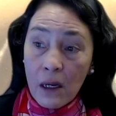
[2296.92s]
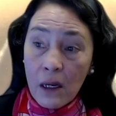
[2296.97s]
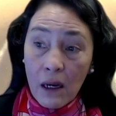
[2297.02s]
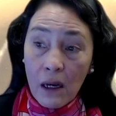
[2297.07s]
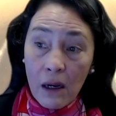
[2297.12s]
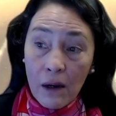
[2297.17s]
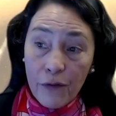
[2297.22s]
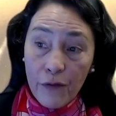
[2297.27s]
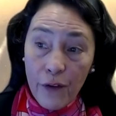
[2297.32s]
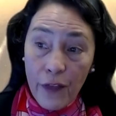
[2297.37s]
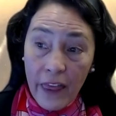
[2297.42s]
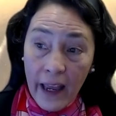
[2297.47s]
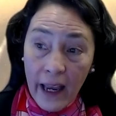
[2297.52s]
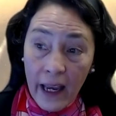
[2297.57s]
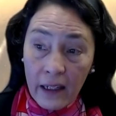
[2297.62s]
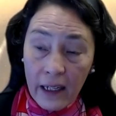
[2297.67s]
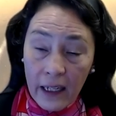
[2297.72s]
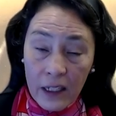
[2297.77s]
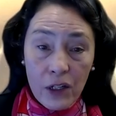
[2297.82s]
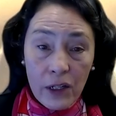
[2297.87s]
uh, for
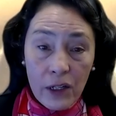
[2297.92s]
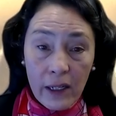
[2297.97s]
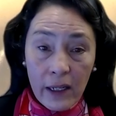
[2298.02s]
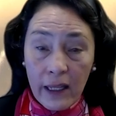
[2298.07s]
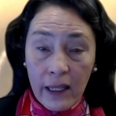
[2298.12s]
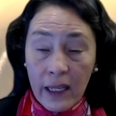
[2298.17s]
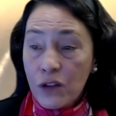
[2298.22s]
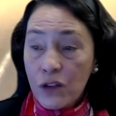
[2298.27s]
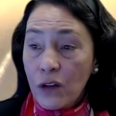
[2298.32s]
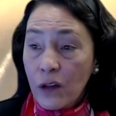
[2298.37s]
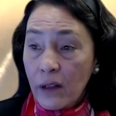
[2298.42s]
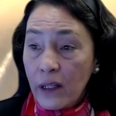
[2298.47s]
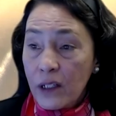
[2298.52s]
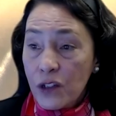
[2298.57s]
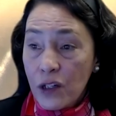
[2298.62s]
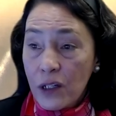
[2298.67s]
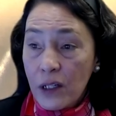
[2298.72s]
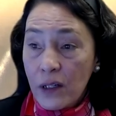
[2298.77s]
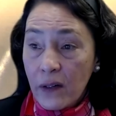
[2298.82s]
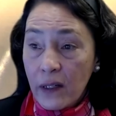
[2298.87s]
that. Actually, electrical
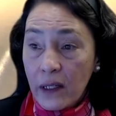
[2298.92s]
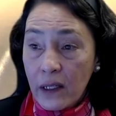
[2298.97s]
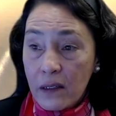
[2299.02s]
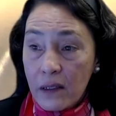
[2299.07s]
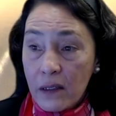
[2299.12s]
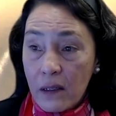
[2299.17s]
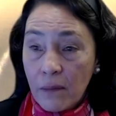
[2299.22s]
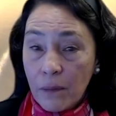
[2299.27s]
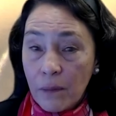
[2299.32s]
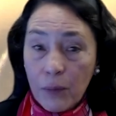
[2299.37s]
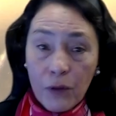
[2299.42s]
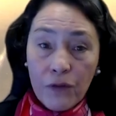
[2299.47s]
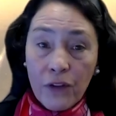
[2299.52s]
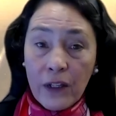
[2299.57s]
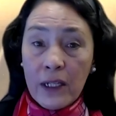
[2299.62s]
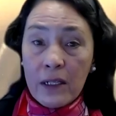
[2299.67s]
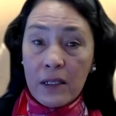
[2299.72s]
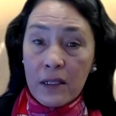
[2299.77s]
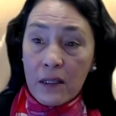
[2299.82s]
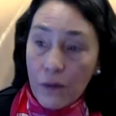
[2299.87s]
engineering is uh,
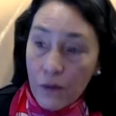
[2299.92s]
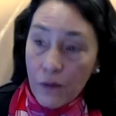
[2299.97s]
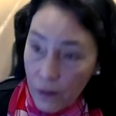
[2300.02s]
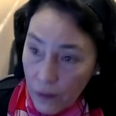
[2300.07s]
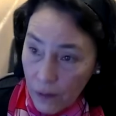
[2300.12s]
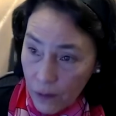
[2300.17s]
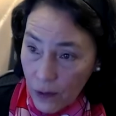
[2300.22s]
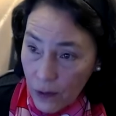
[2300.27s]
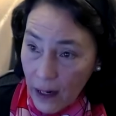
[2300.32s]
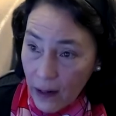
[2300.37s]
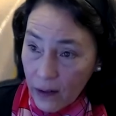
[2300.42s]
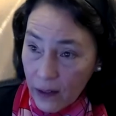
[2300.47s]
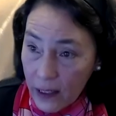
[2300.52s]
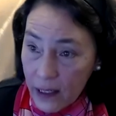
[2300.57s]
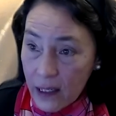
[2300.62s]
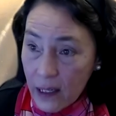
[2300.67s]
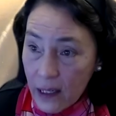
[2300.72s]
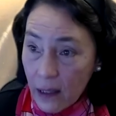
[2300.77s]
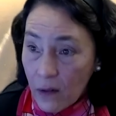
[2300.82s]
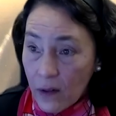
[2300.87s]
pervasive throughout
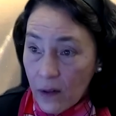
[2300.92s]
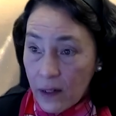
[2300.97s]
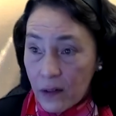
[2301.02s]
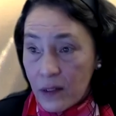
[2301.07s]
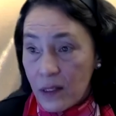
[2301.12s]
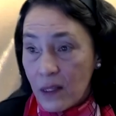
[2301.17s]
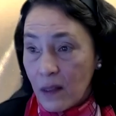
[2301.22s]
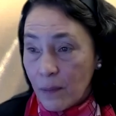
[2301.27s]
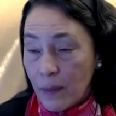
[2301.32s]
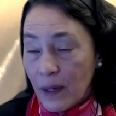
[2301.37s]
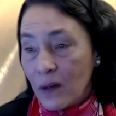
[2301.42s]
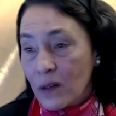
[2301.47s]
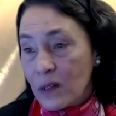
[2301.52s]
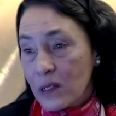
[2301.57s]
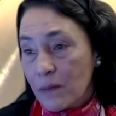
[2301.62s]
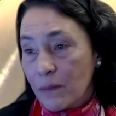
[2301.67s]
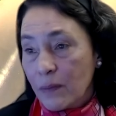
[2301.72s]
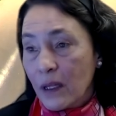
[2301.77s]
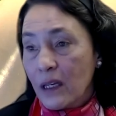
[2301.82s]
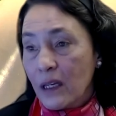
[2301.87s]
accelerators in the power mm-hmm.
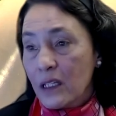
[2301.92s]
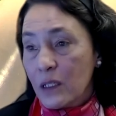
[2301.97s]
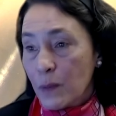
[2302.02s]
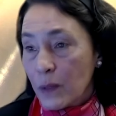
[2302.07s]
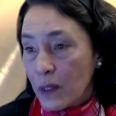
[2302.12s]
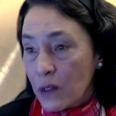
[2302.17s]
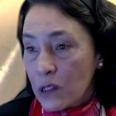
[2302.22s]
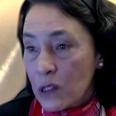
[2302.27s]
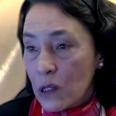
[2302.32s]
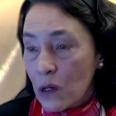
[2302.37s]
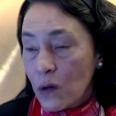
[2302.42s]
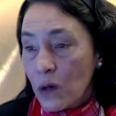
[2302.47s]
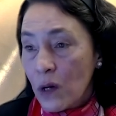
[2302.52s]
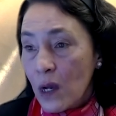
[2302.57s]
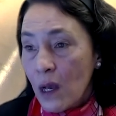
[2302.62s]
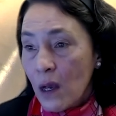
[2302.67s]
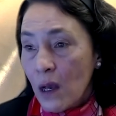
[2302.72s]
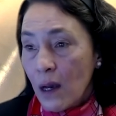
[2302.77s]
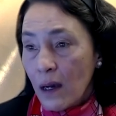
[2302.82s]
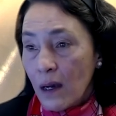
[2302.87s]
supplies, but also
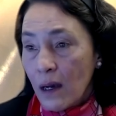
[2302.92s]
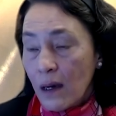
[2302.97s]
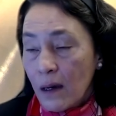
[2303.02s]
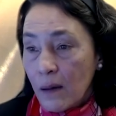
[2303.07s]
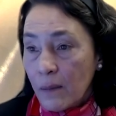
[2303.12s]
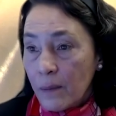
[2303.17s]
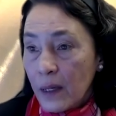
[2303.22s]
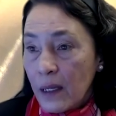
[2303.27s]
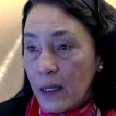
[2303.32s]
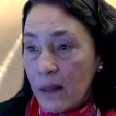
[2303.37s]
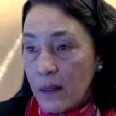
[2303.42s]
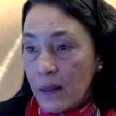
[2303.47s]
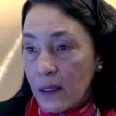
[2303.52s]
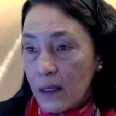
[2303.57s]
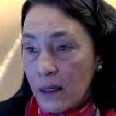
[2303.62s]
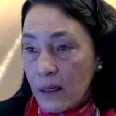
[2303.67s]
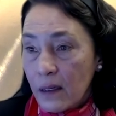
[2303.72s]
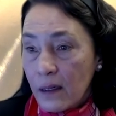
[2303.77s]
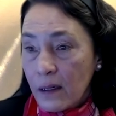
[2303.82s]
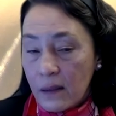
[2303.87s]
um, in
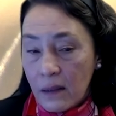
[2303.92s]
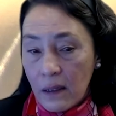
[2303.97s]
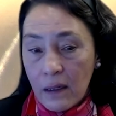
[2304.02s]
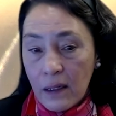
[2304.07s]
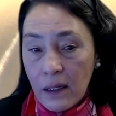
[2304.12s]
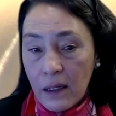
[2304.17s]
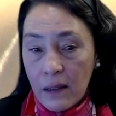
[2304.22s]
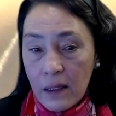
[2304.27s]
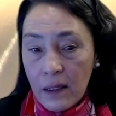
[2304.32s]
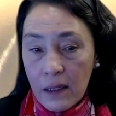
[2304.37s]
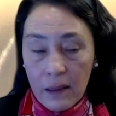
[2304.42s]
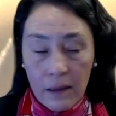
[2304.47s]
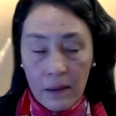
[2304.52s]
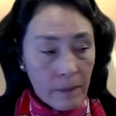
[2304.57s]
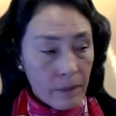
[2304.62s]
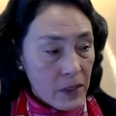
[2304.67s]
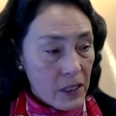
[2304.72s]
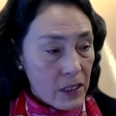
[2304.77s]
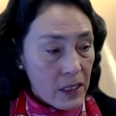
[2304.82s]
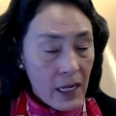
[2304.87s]
the, uh, in the um,
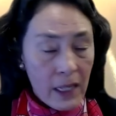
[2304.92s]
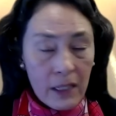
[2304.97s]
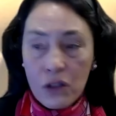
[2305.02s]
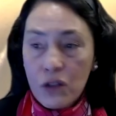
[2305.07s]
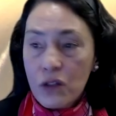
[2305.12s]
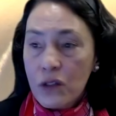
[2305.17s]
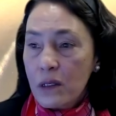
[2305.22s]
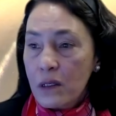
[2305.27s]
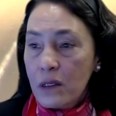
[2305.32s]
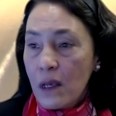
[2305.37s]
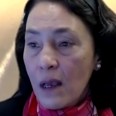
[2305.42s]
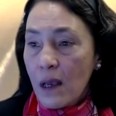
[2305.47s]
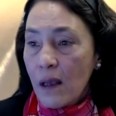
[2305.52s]
detectors